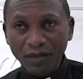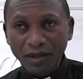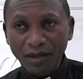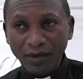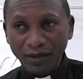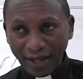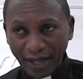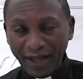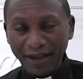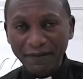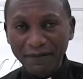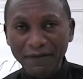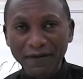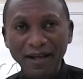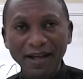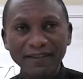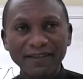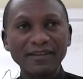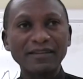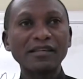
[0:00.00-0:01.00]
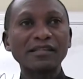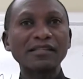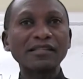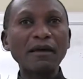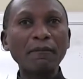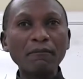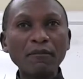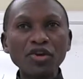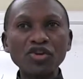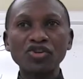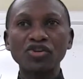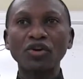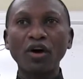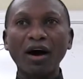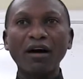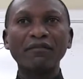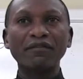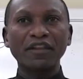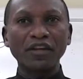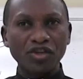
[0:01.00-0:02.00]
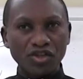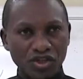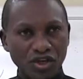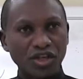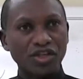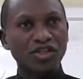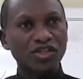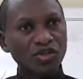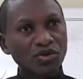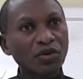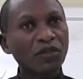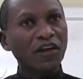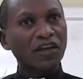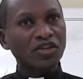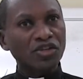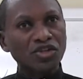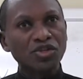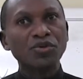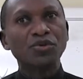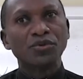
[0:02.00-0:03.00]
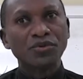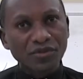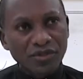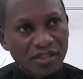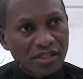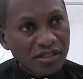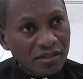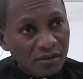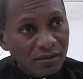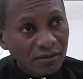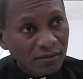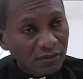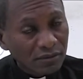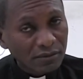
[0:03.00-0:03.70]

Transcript: Okay? This is the mission of the church to the Jews.